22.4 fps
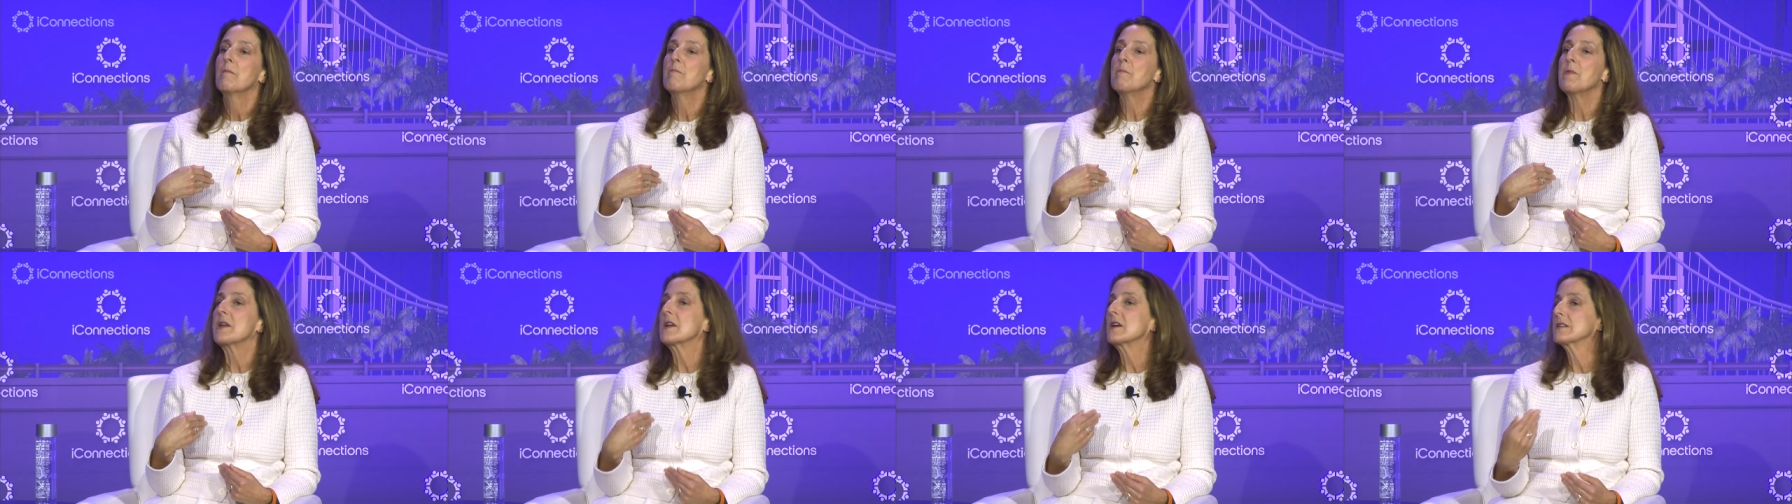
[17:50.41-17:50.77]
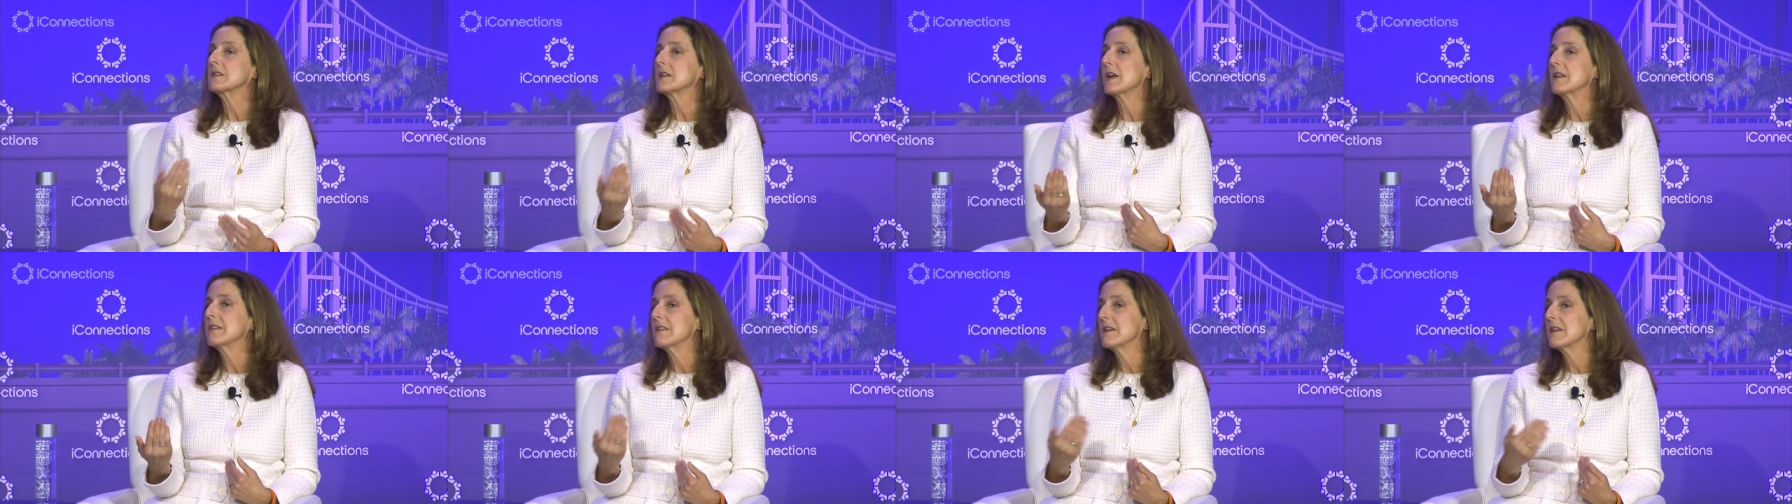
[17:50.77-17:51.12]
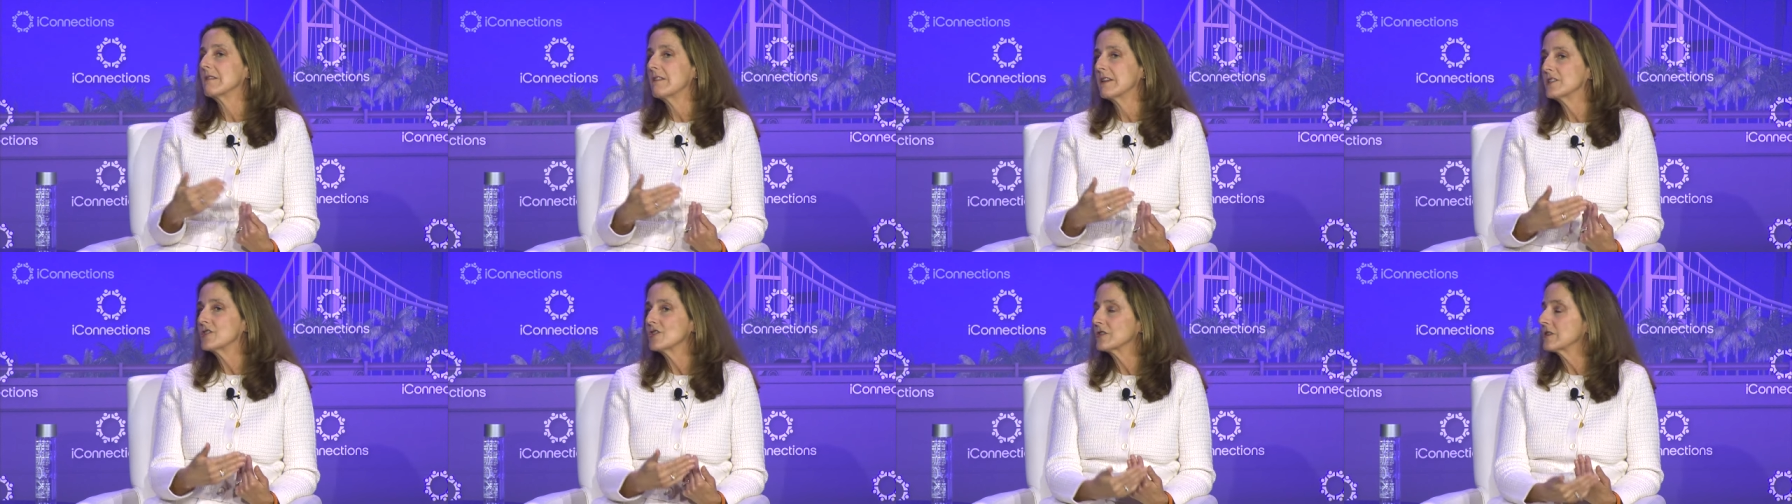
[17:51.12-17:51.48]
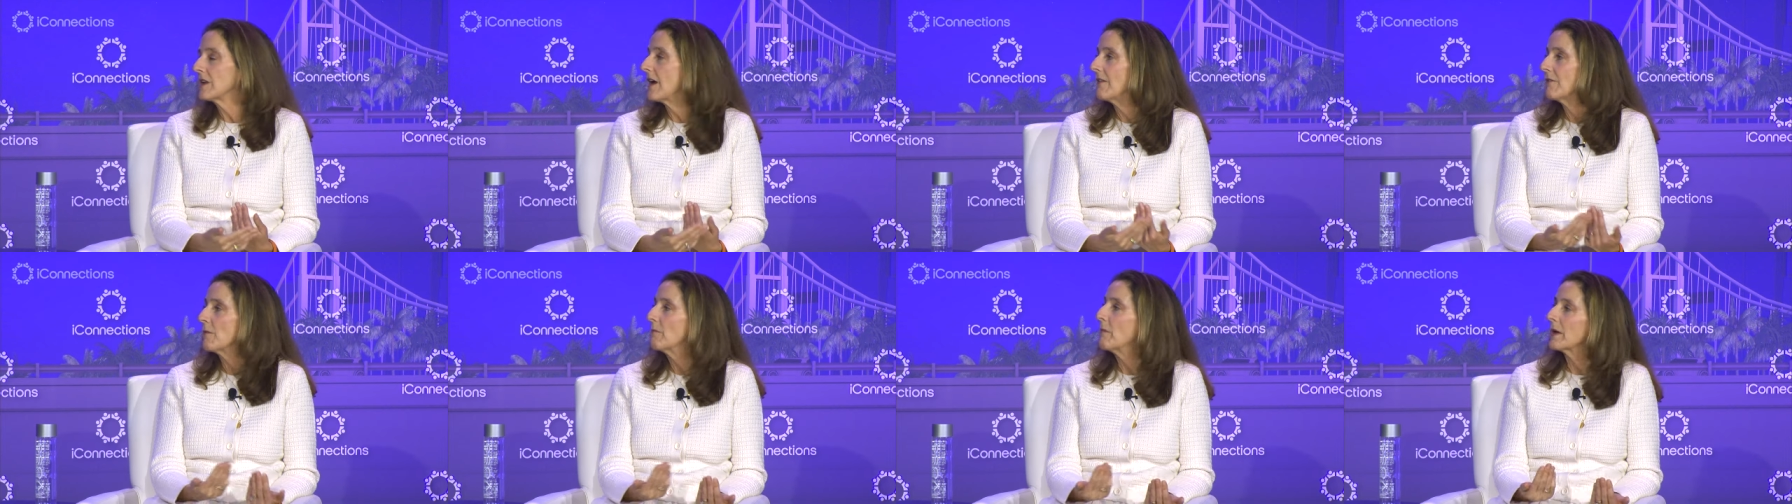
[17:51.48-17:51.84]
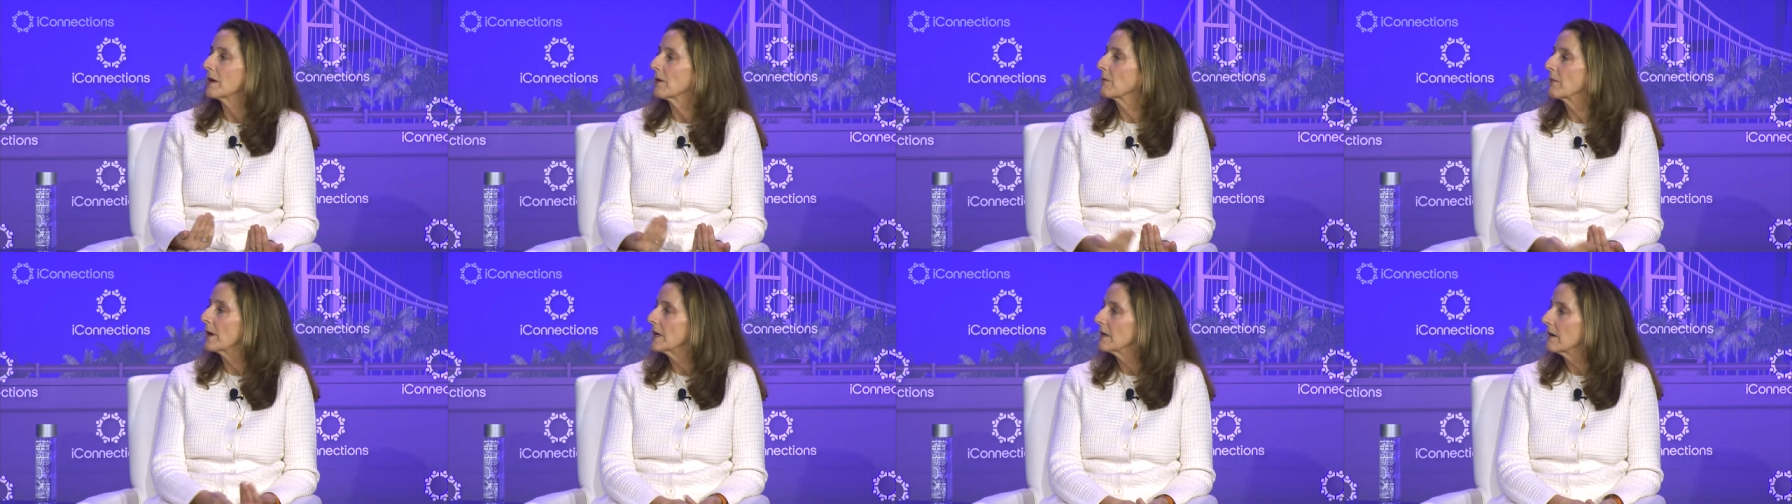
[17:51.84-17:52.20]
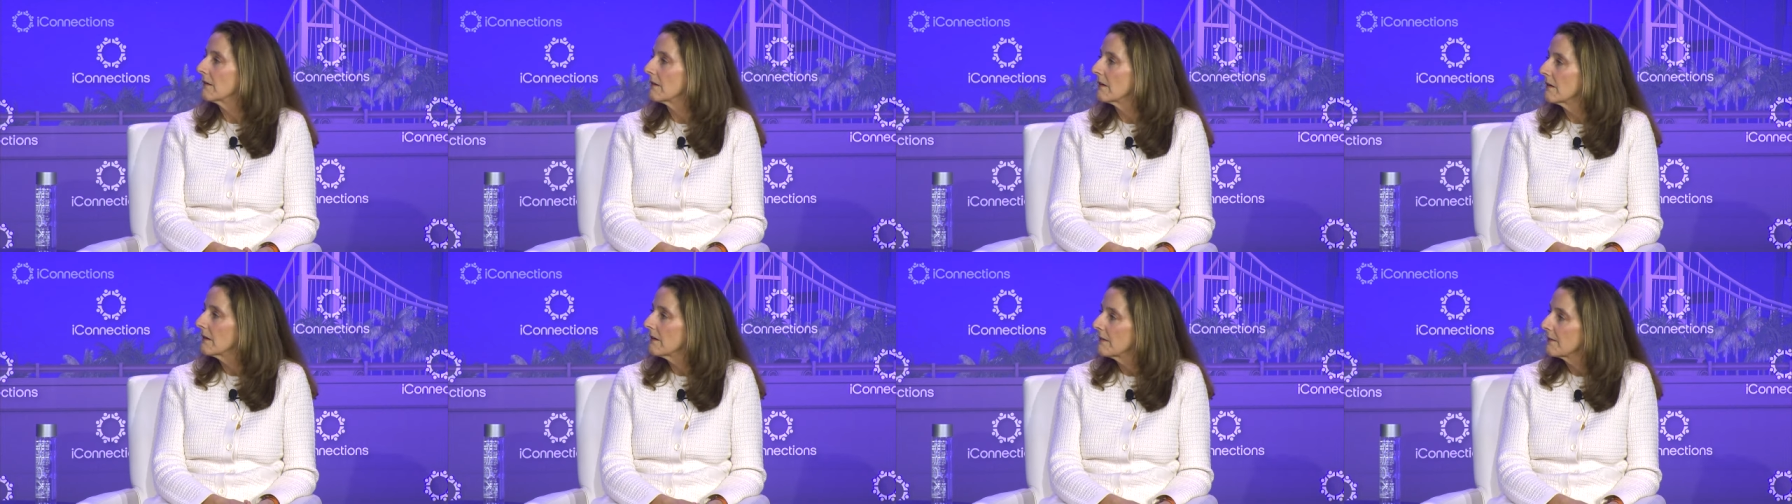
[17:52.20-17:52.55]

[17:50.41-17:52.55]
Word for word: because I think they just have a better radar.